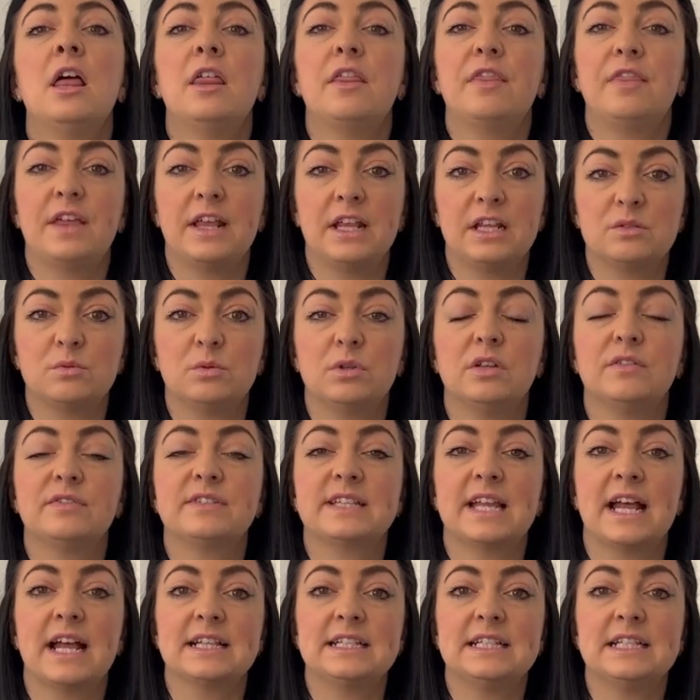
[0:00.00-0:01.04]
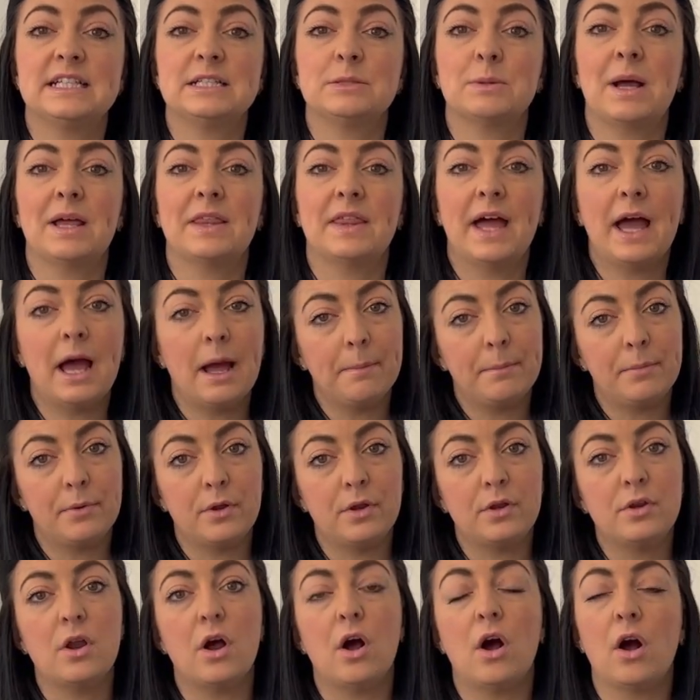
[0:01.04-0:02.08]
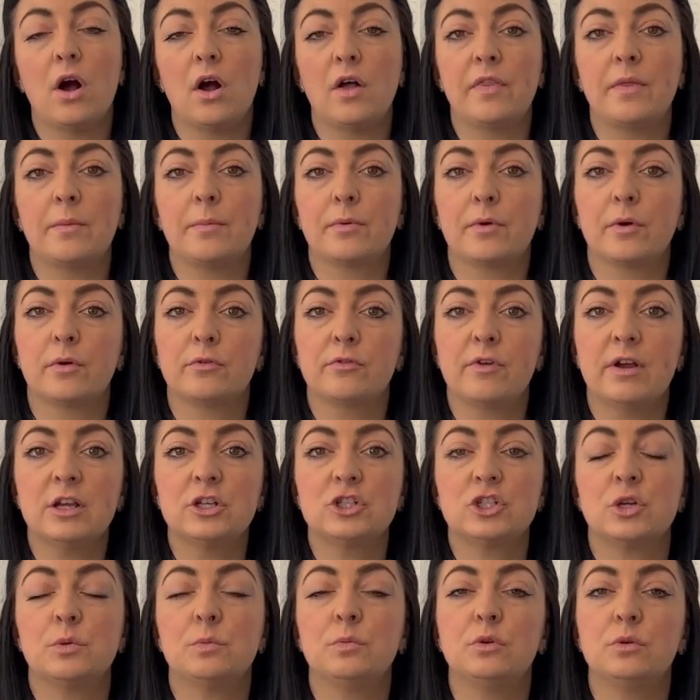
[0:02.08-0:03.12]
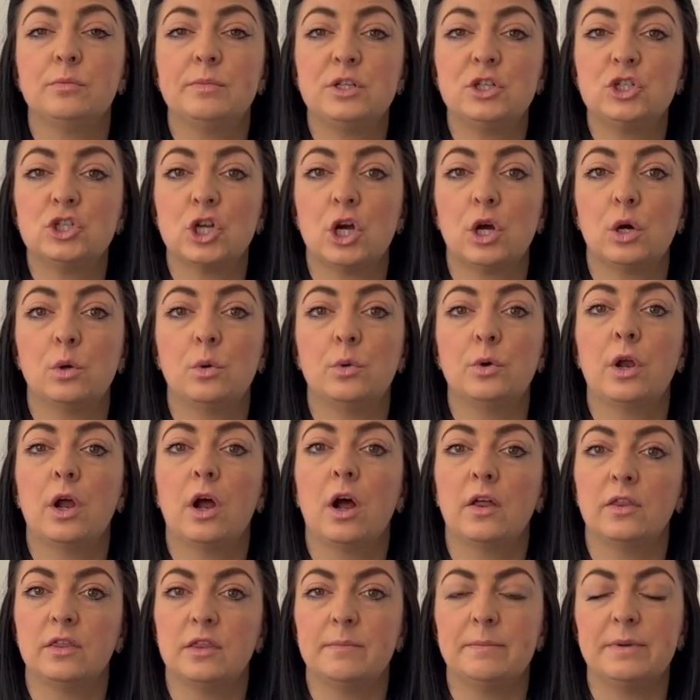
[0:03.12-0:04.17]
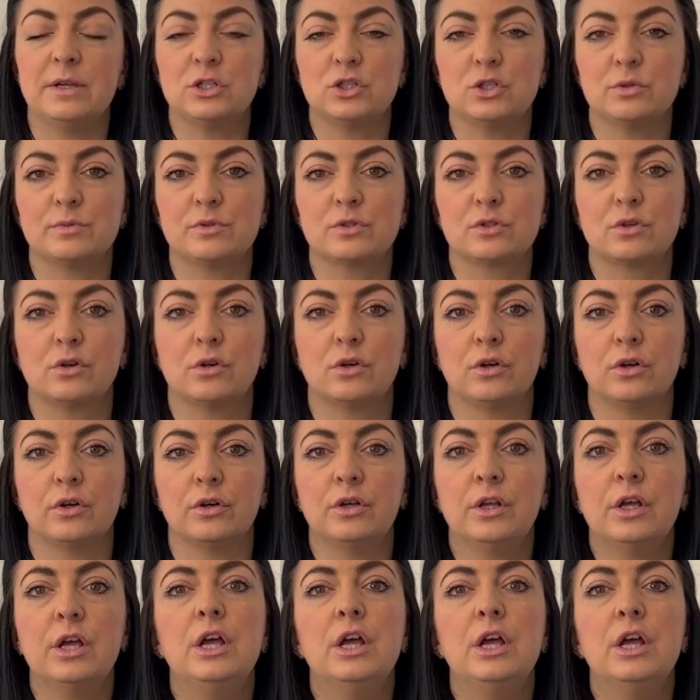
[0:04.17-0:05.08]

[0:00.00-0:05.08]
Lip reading: things will have started to either happen or the progression will be shown on the Bishop's score.